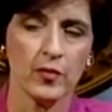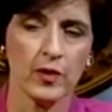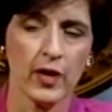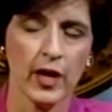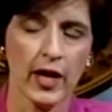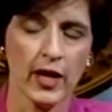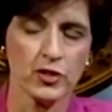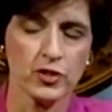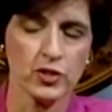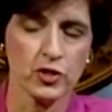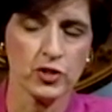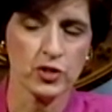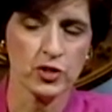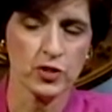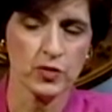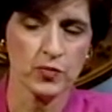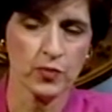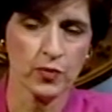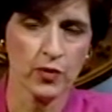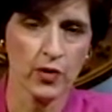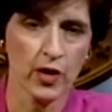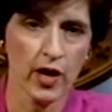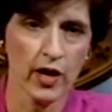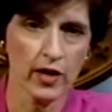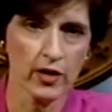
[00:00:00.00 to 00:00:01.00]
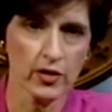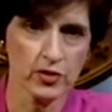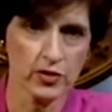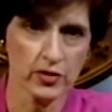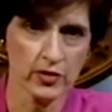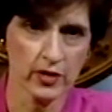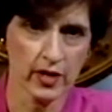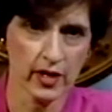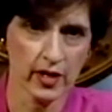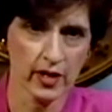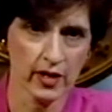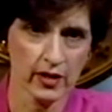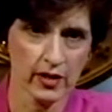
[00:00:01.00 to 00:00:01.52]
Actually, just prior to
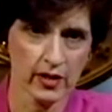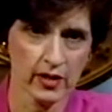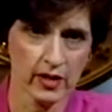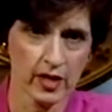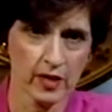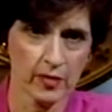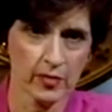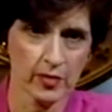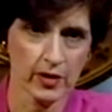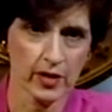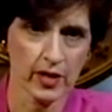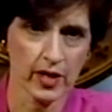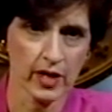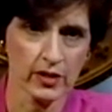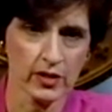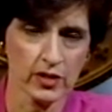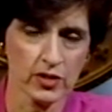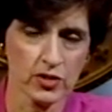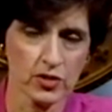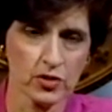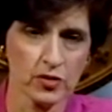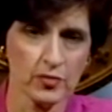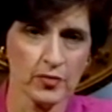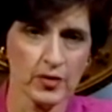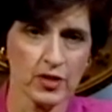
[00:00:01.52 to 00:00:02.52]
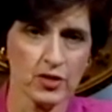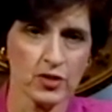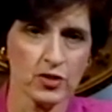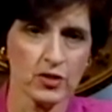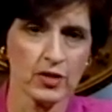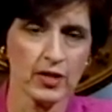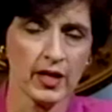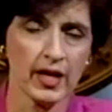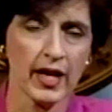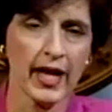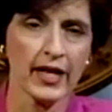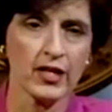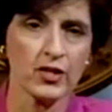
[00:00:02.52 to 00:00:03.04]
that enabling act, I should mention
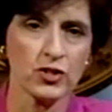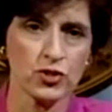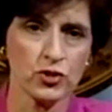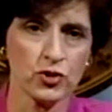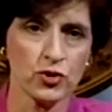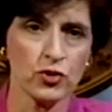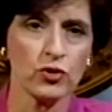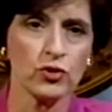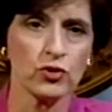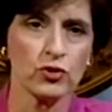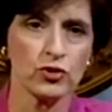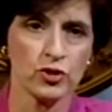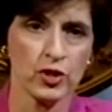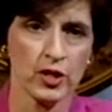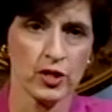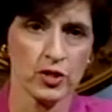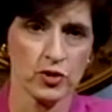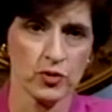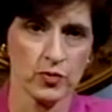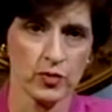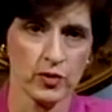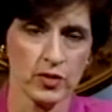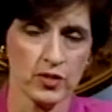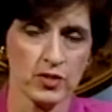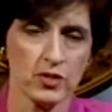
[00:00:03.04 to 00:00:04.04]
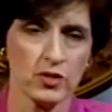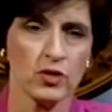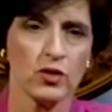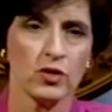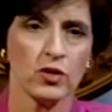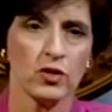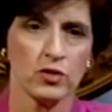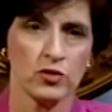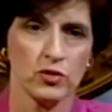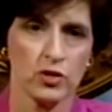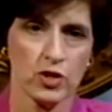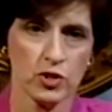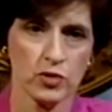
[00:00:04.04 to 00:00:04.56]
that external Jesuits
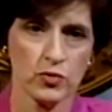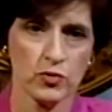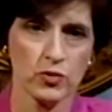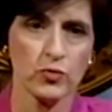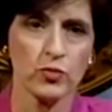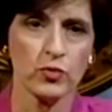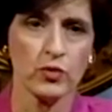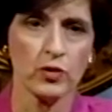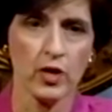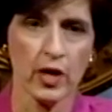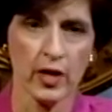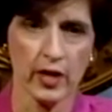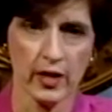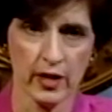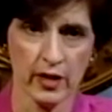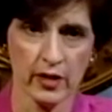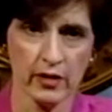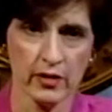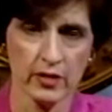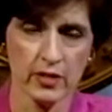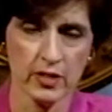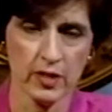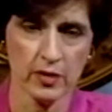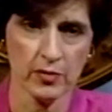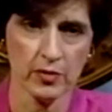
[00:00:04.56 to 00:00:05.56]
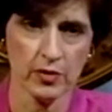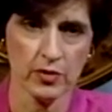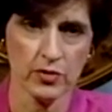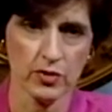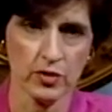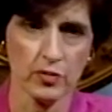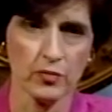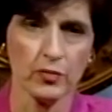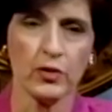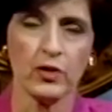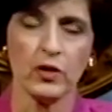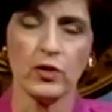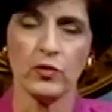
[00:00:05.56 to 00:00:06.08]
who were not in the St. Peter's
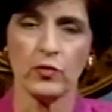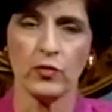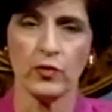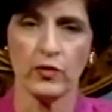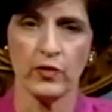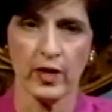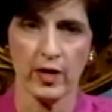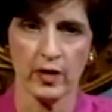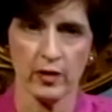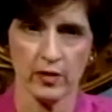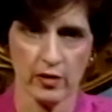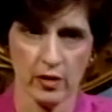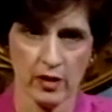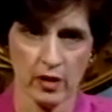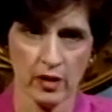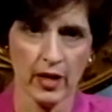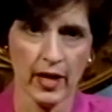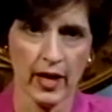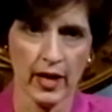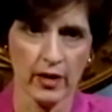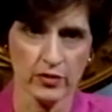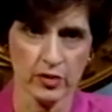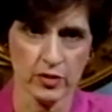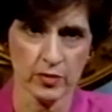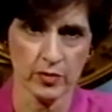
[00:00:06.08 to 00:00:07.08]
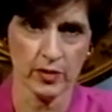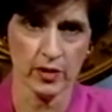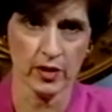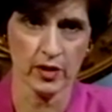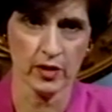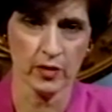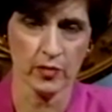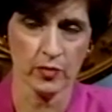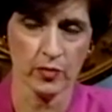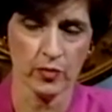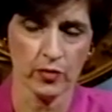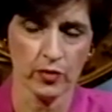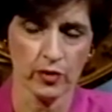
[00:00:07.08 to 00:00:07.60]
community, were then allowed to be on
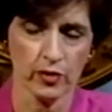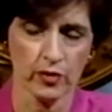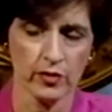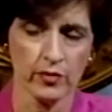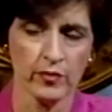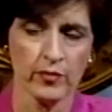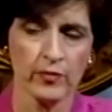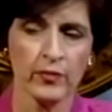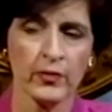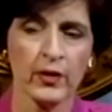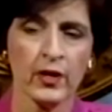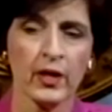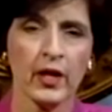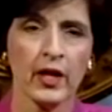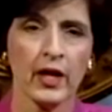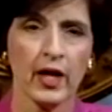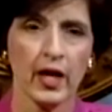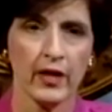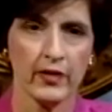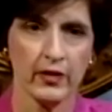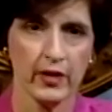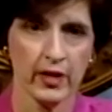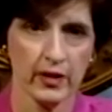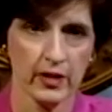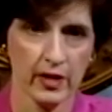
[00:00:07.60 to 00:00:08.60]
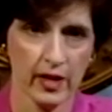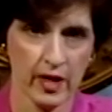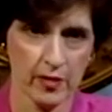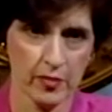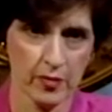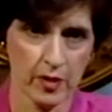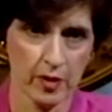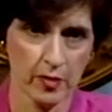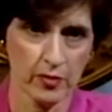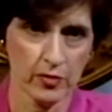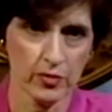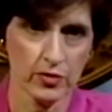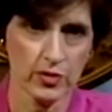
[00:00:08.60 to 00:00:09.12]
the board. And then lay
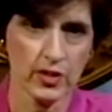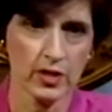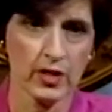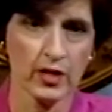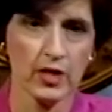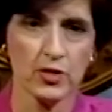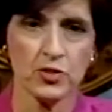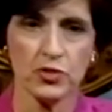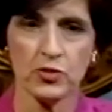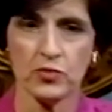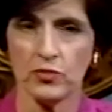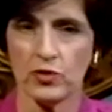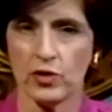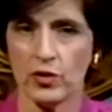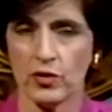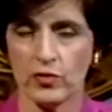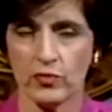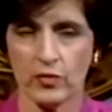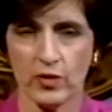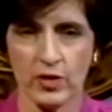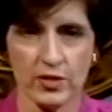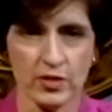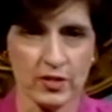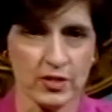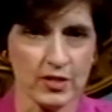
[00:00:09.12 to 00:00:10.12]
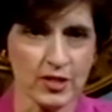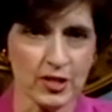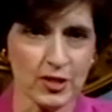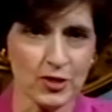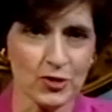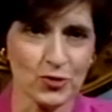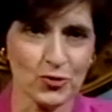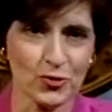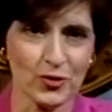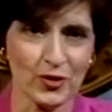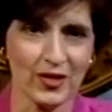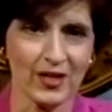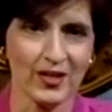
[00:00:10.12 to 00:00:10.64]
members, and as you know, the rest is
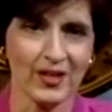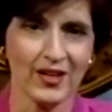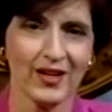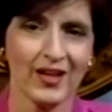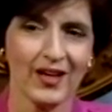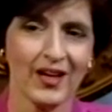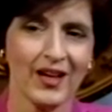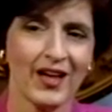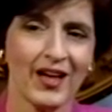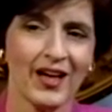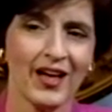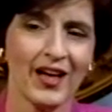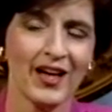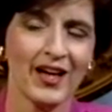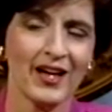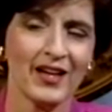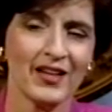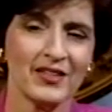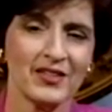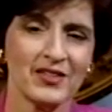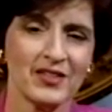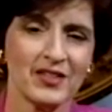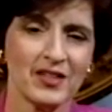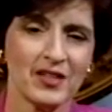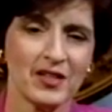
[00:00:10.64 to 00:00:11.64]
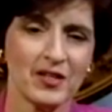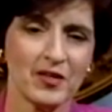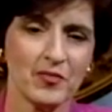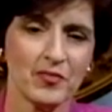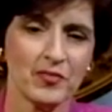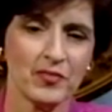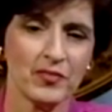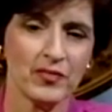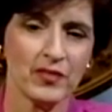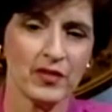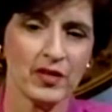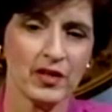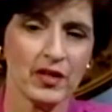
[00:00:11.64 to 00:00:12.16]
history, and
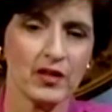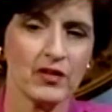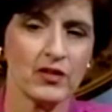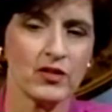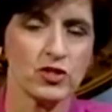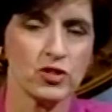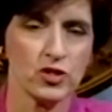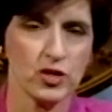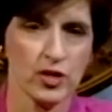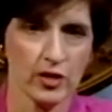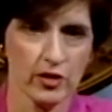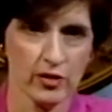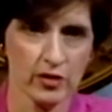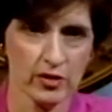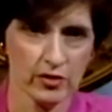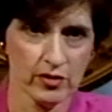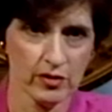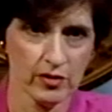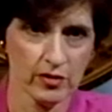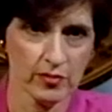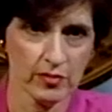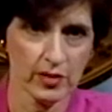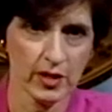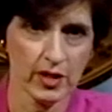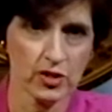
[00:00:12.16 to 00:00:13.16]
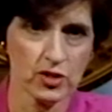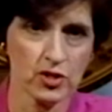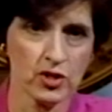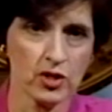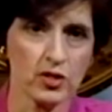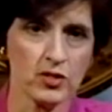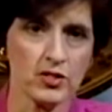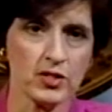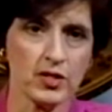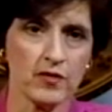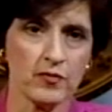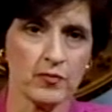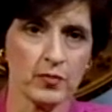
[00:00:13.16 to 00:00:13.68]
many
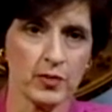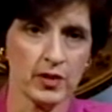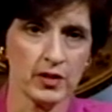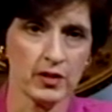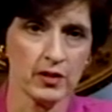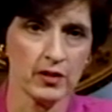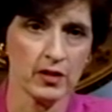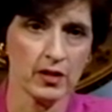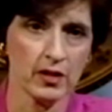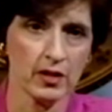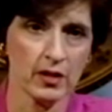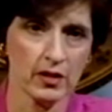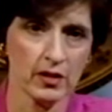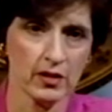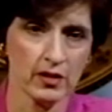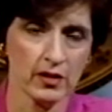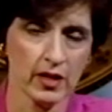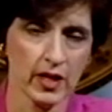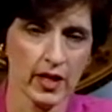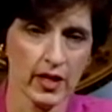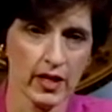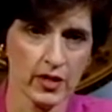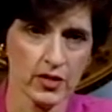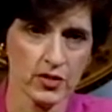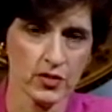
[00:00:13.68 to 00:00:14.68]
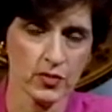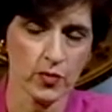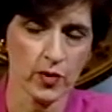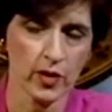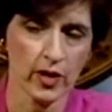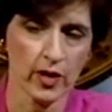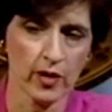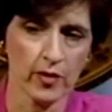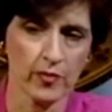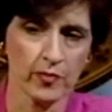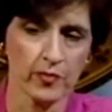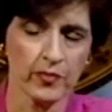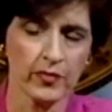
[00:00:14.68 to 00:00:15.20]
chairs have been lay as
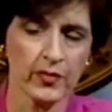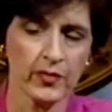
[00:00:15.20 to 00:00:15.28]
well.